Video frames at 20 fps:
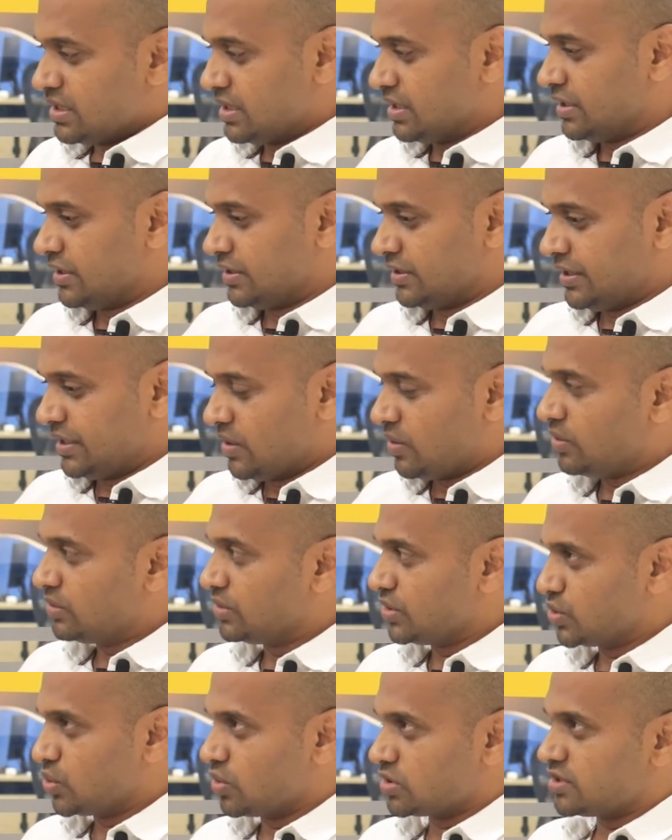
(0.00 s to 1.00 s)

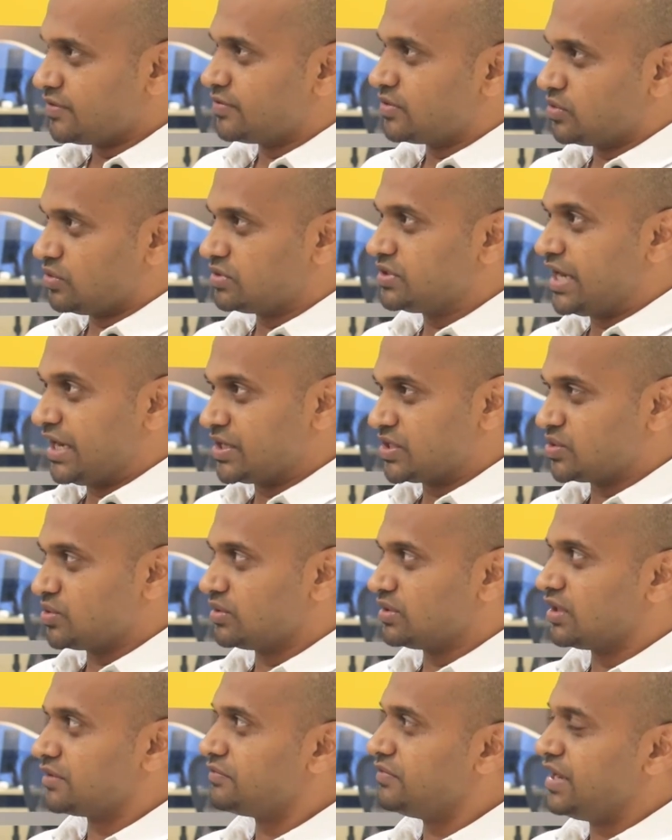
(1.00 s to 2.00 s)
the source of truth data
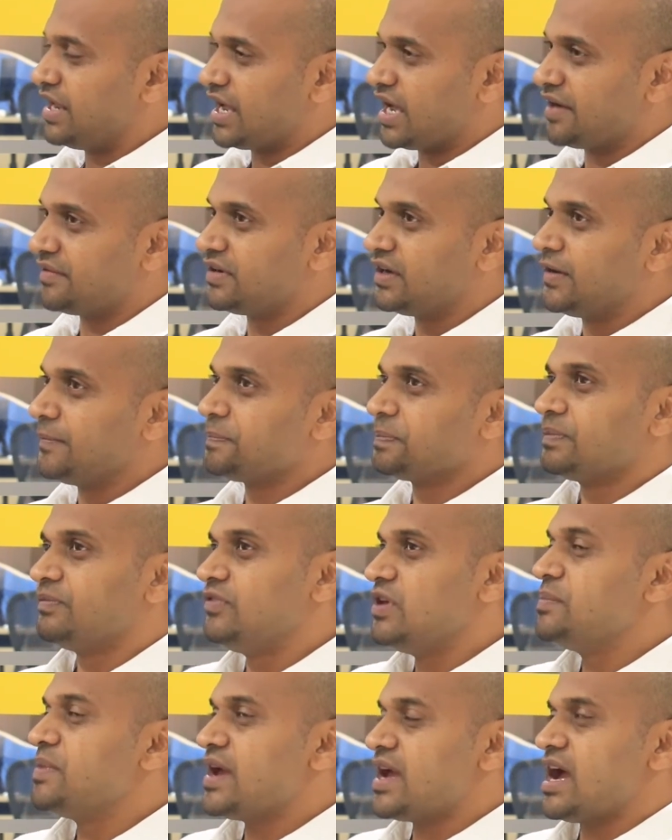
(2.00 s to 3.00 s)
store that we have.
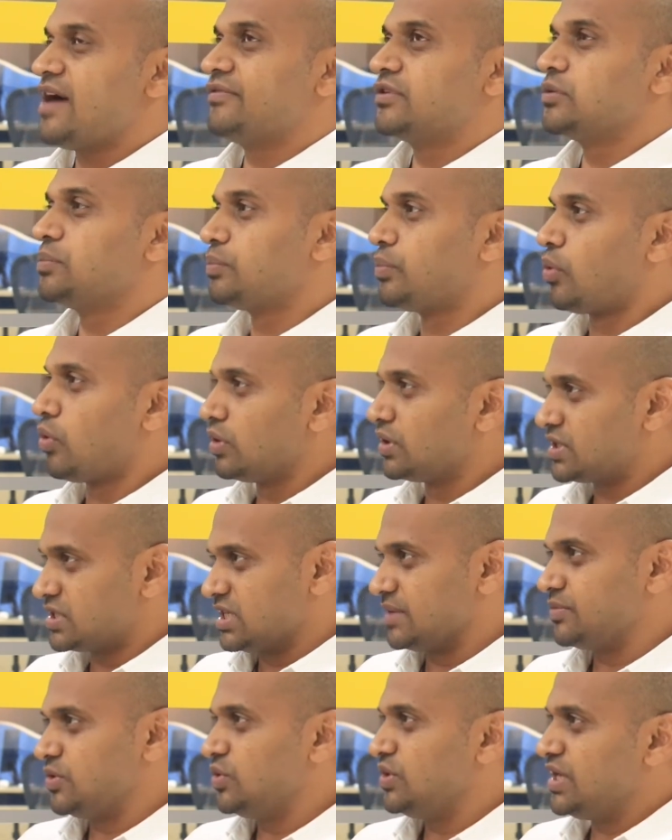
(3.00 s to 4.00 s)
We may have to bolt
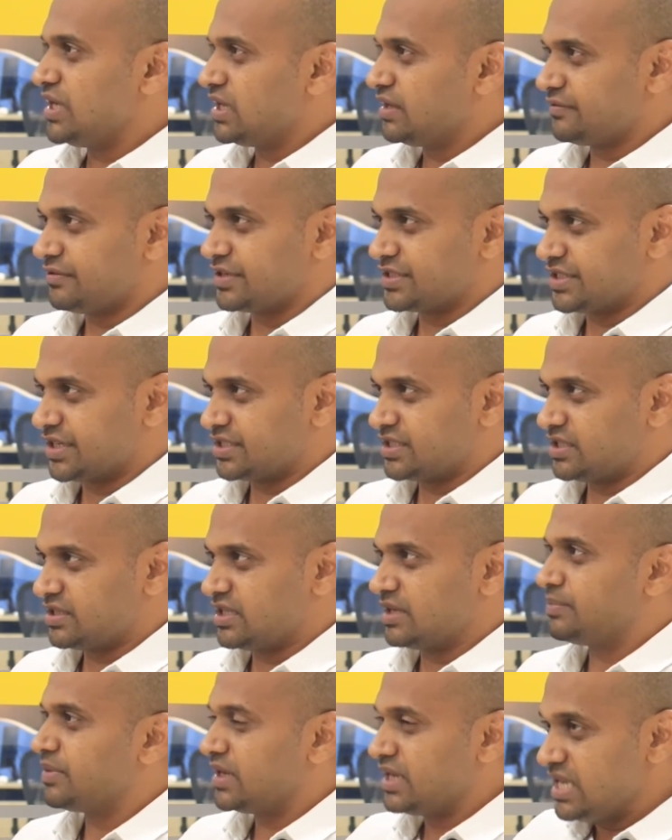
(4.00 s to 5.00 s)
some unique infrastructure
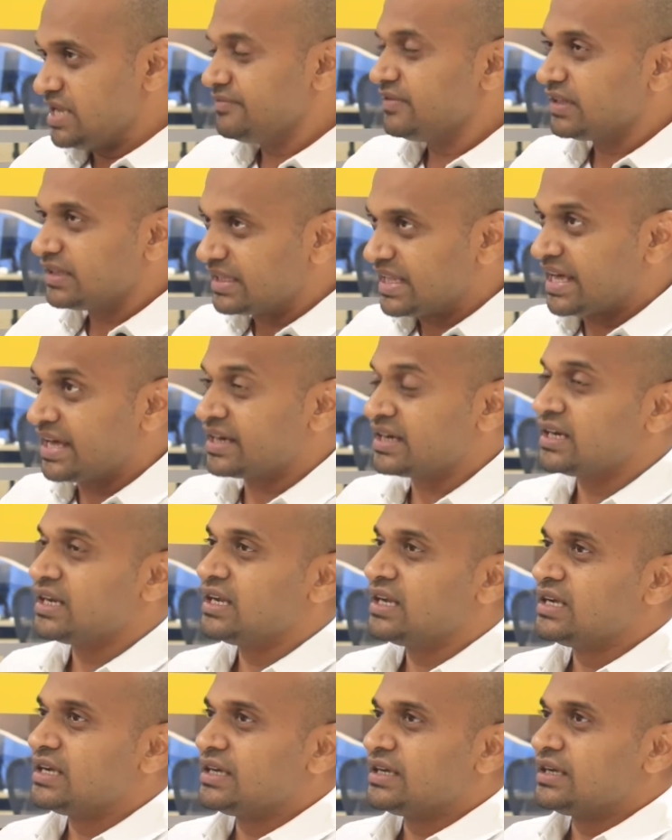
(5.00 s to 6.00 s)
there, but even there,
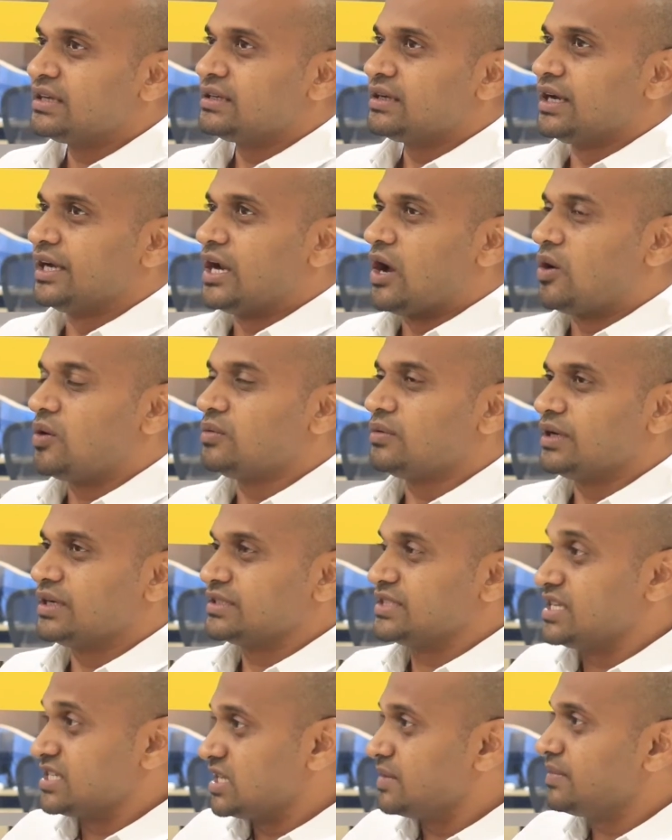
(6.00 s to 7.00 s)
a
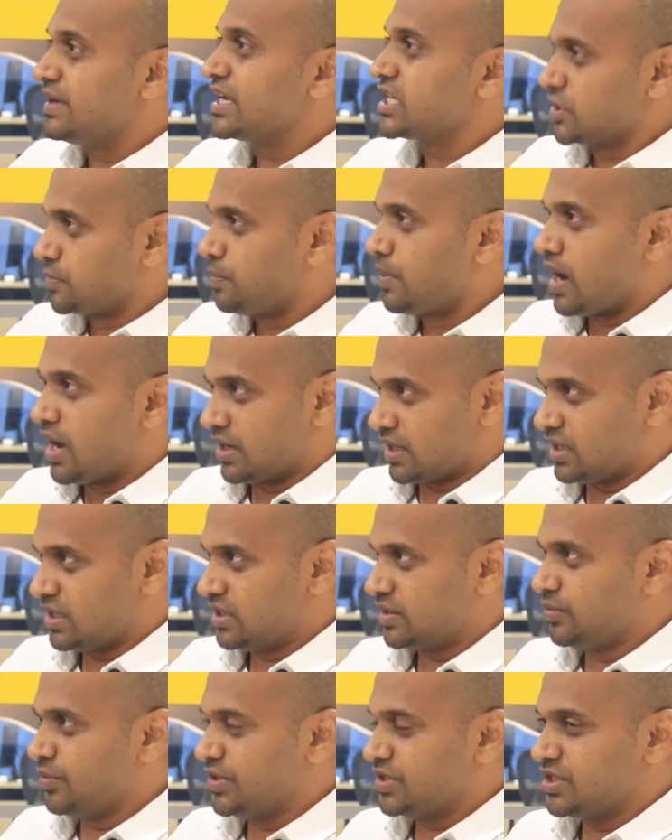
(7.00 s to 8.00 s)
system like Spark,
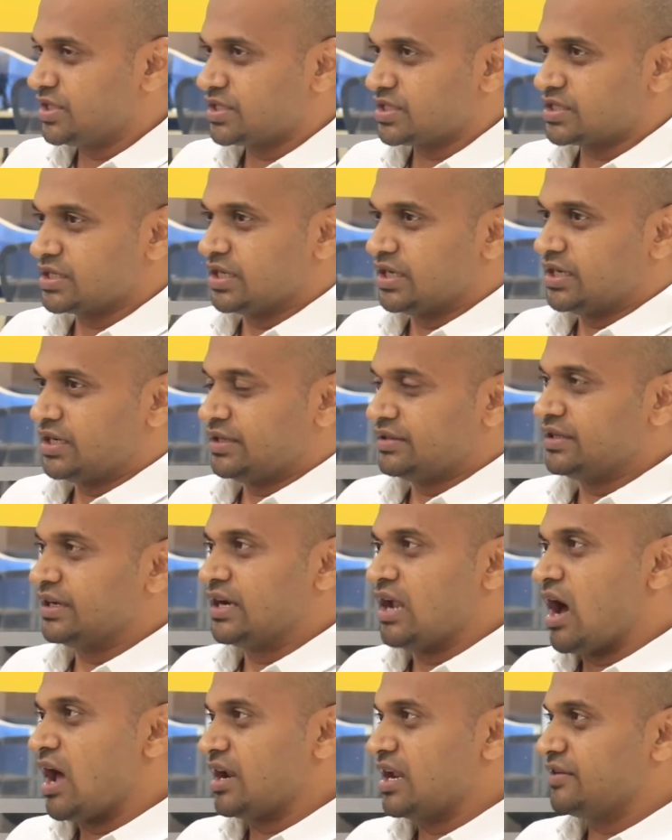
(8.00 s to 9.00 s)
which is the
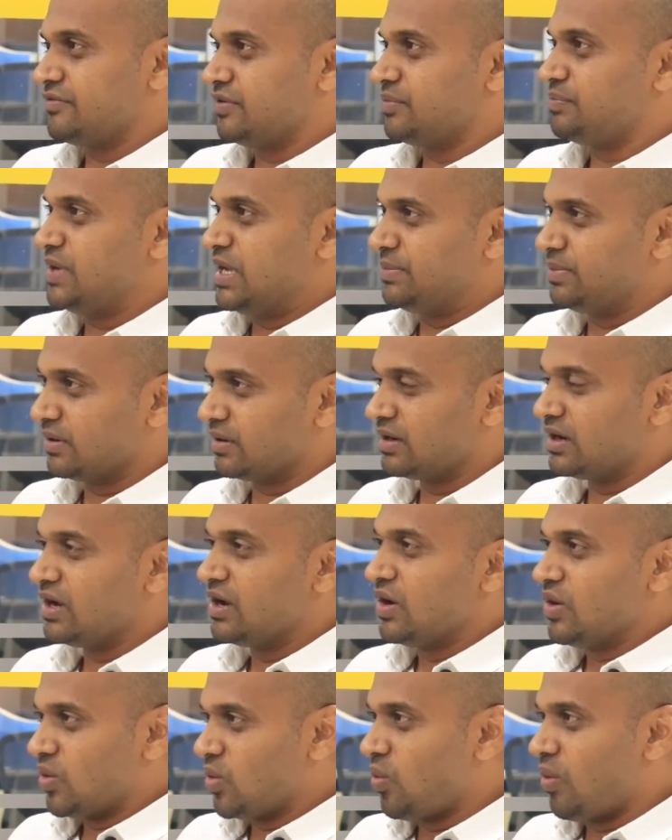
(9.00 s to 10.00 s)
darling for people
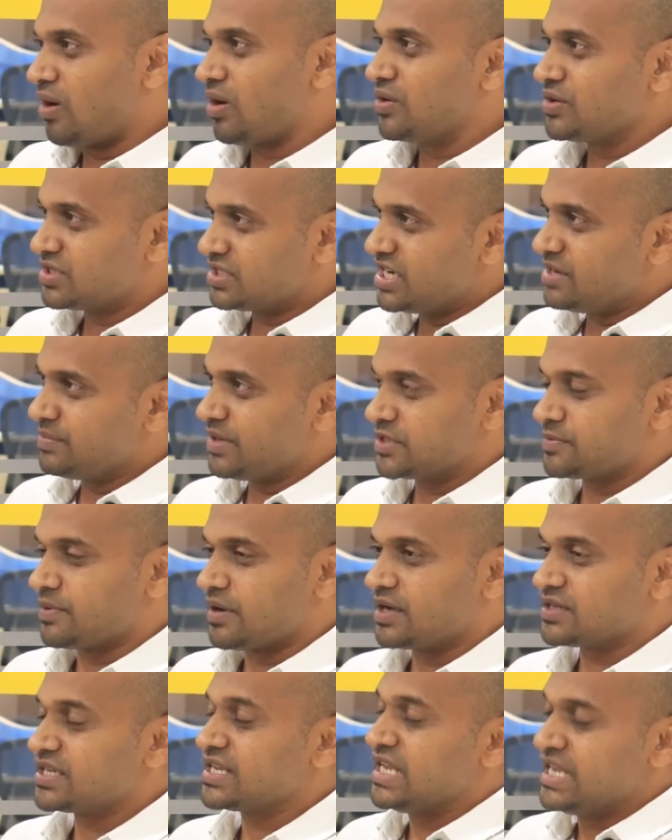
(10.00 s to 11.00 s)
who want to do stream-based
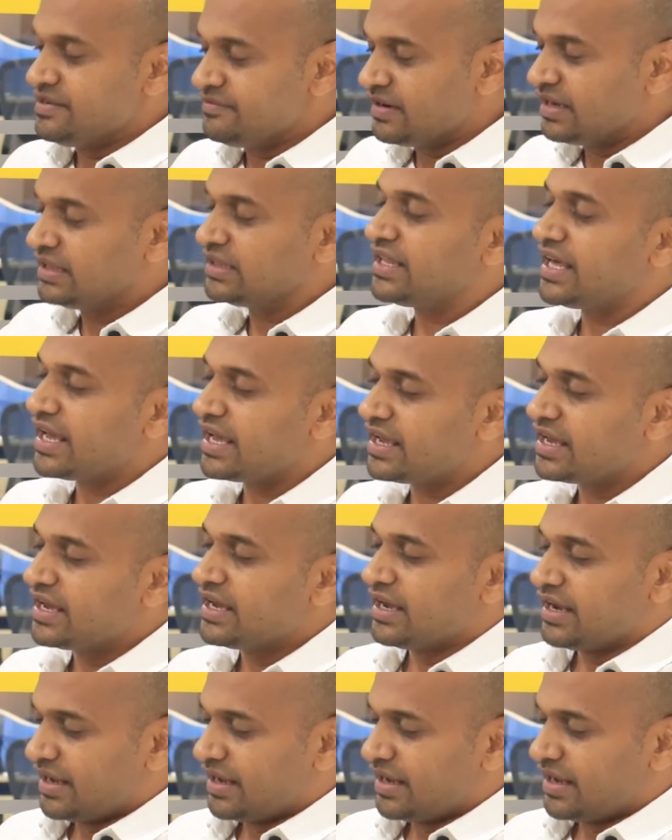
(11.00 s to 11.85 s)
processing, even they